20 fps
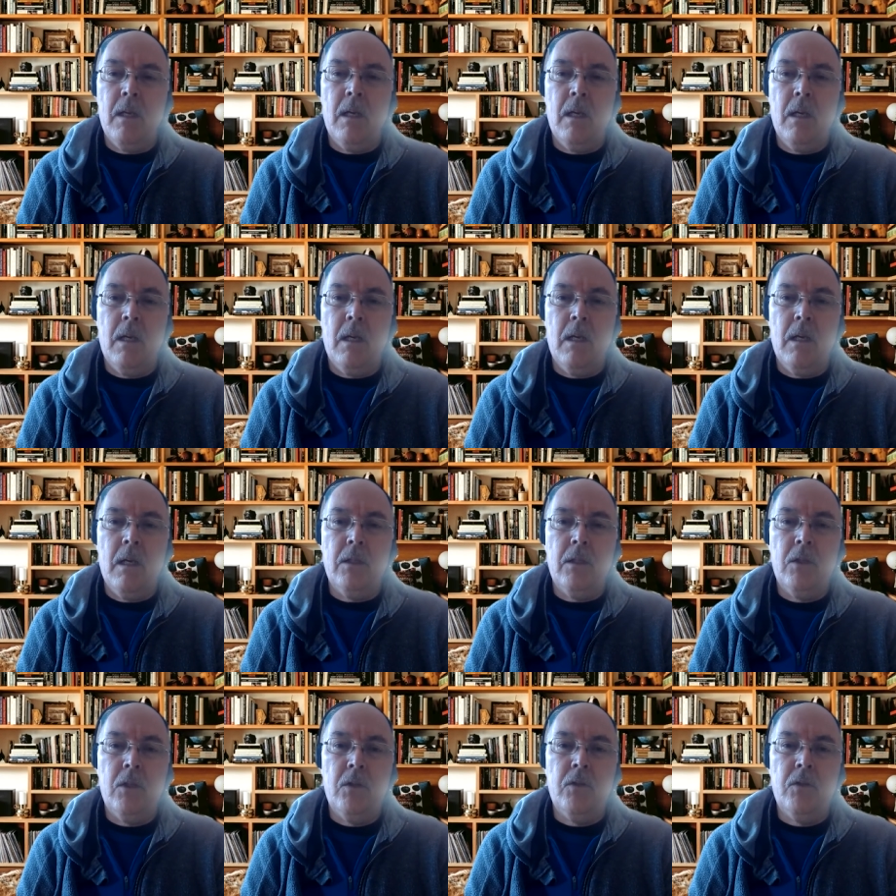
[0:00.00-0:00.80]
uh,
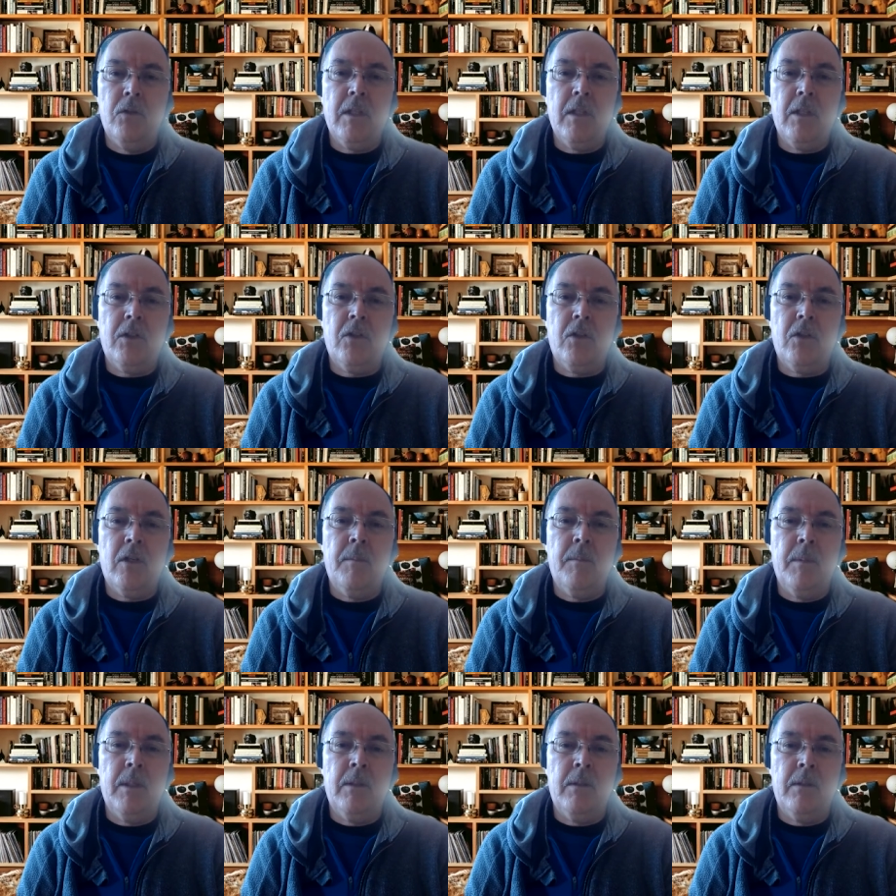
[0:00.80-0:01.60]
using the
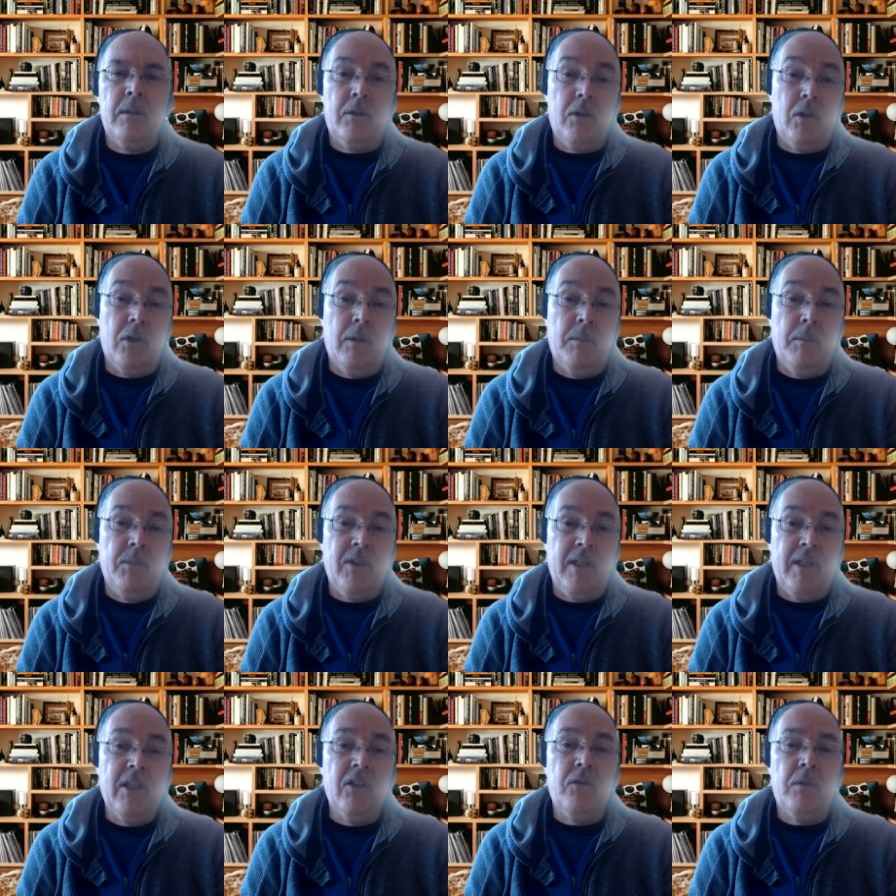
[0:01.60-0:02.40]
term the
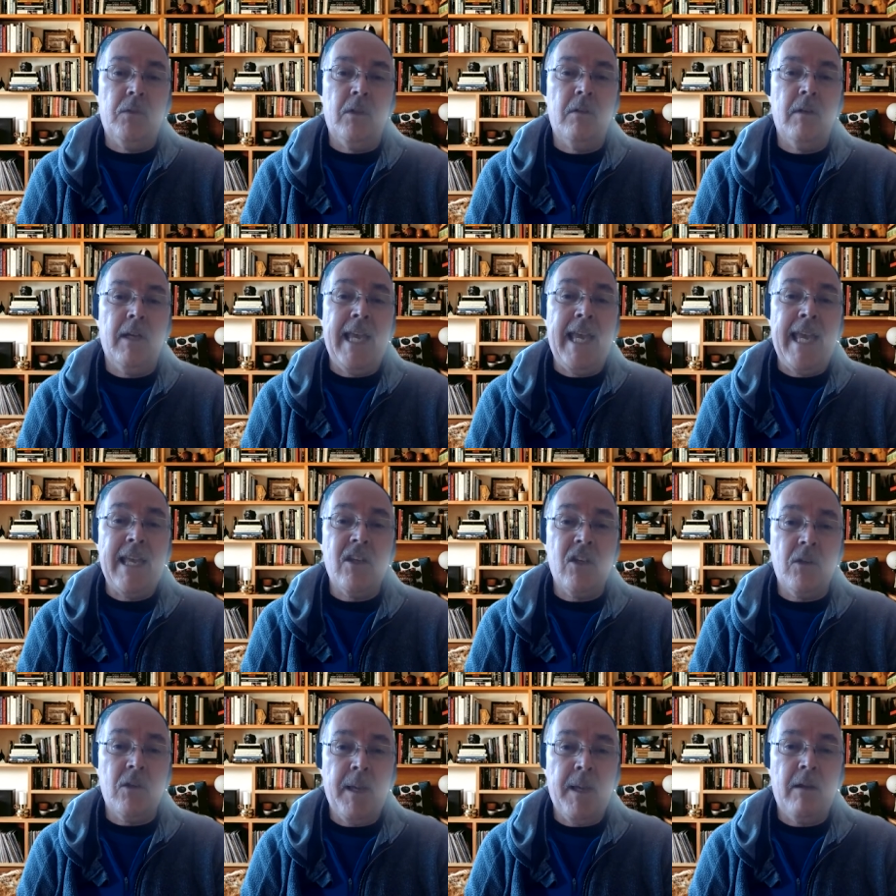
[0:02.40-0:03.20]
terms Israel
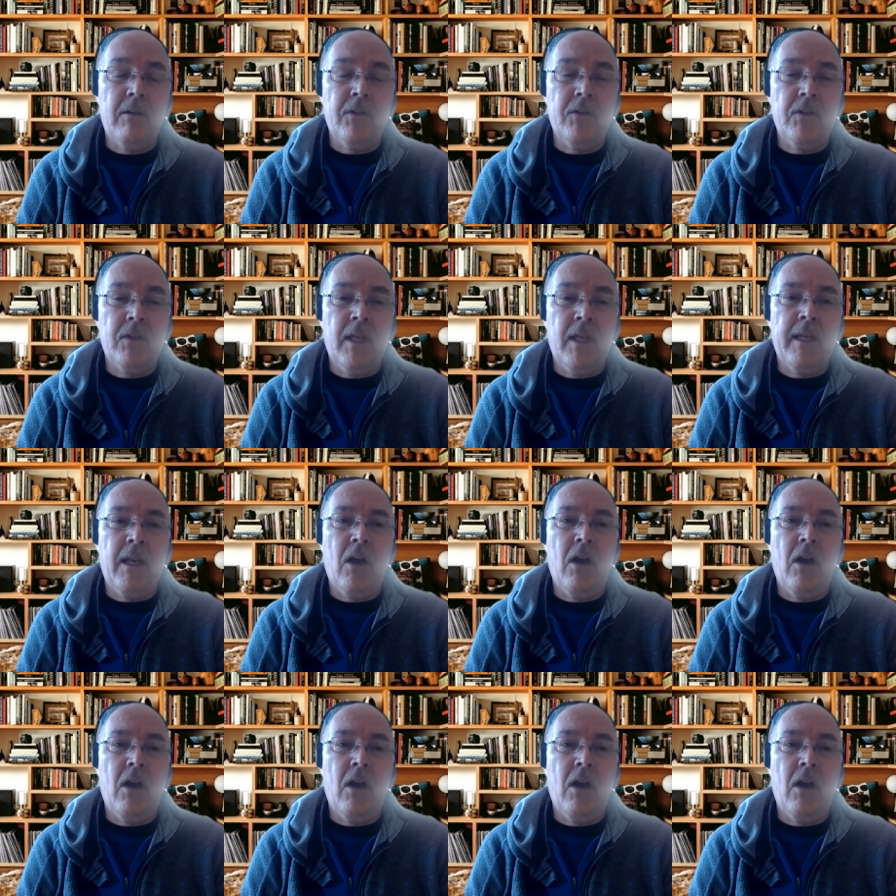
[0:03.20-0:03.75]
and Palestine.